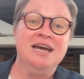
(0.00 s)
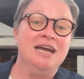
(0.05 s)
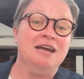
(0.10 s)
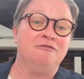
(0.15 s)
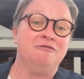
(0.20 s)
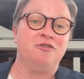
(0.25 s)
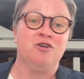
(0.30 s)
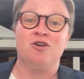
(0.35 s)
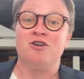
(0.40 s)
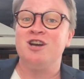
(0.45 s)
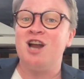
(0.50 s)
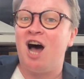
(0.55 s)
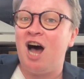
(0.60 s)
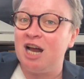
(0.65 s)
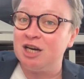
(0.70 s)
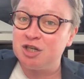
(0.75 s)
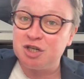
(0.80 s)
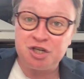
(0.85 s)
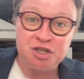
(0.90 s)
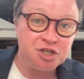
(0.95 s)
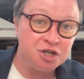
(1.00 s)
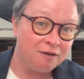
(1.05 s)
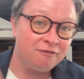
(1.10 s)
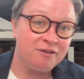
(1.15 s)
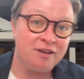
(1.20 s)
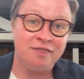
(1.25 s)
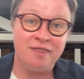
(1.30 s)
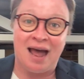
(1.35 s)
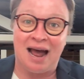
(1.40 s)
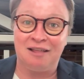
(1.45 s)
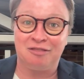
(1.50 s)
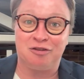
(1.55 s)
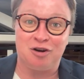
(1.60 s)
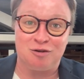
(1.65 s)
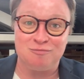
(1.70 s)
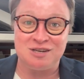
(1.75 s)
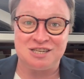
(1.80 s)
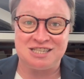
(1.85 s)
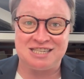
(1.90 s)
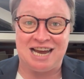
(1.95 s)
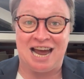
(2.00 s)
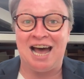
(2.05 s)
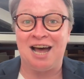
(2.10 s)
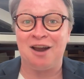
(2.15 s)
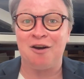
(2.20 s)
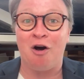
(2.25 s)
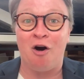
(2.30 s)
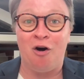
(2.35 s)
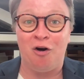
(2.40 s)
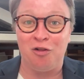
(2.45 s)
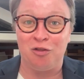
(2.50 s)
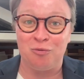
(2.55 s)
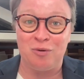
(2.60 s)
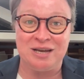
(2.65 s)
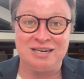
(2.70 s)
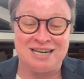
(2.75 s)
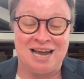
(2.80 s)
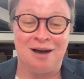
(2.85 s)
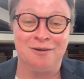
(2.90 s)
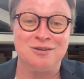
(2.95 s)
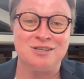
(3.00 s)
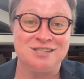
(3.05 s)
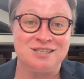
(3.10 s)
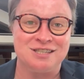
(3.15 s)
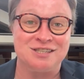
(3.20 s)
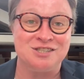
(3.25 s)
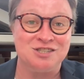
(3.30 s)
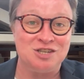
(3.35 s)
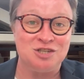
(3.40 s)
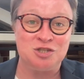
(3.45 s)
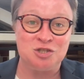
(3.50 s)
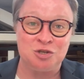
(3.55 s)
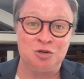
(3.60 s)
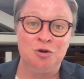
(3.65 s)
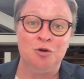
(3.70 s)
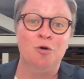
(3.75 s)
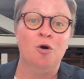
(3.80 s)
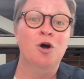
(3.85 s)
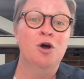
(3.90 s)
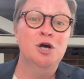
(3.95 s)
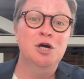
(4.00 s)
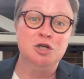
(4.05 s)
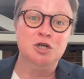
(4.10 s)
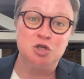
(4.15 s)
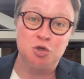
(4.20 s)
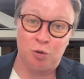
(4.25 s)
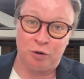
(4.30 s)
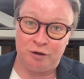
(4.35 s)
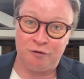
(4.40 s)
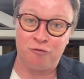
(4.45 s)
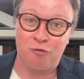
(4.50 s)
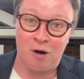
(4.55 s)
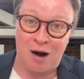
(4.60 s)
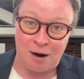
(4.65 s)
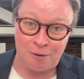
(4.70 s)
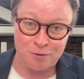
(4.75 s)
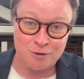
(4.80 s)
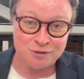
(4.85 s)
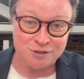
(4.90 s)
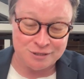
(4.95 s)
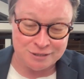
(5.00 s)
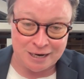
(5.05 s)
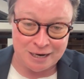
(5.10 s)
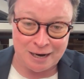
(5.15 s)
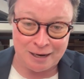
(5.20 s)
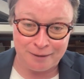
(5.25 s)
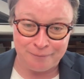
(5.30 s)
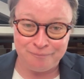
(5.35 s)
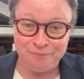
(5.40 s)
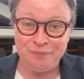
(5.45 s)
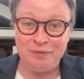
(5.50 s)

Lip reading: if you're not shoving that thermostat all the way down to 62 24 hours a day.